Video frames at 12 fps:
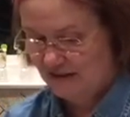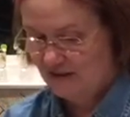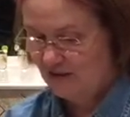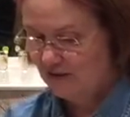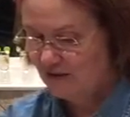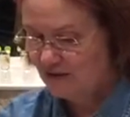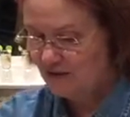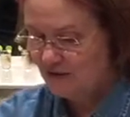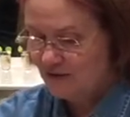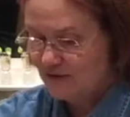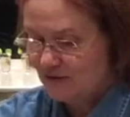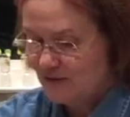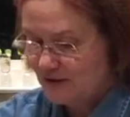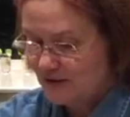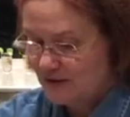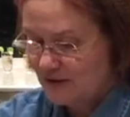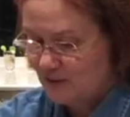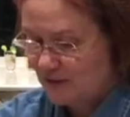Oh,
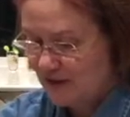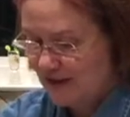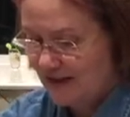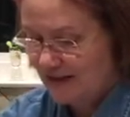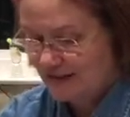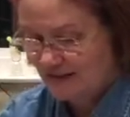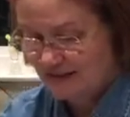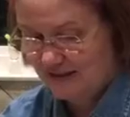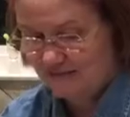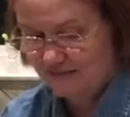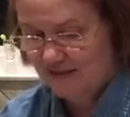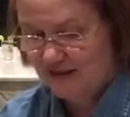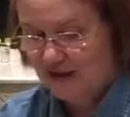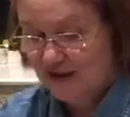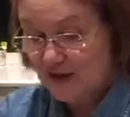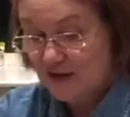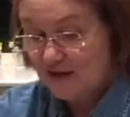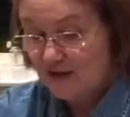super nice.
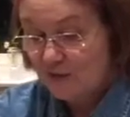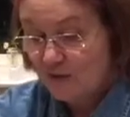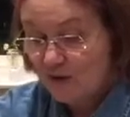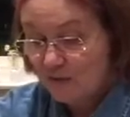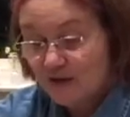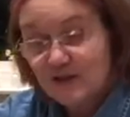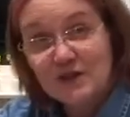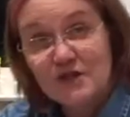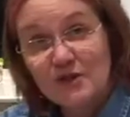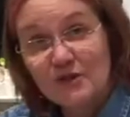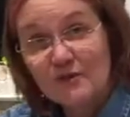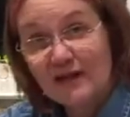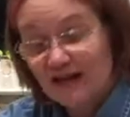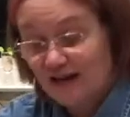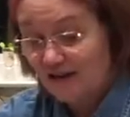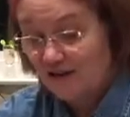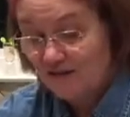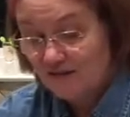So what we're going to do
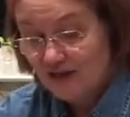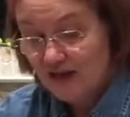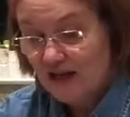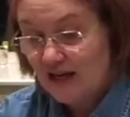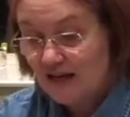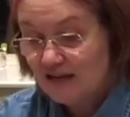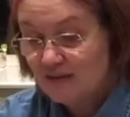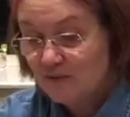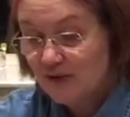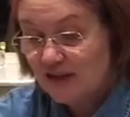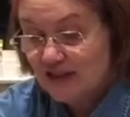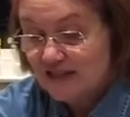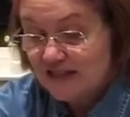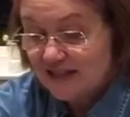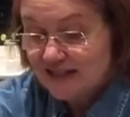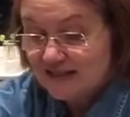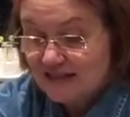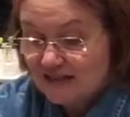now is we're going to
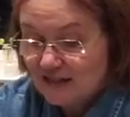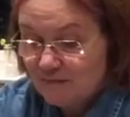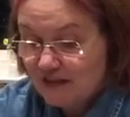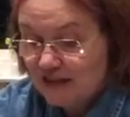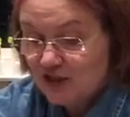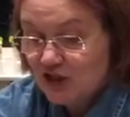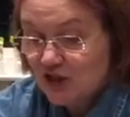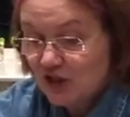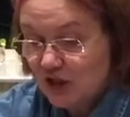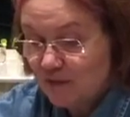take a cinnamon and sugar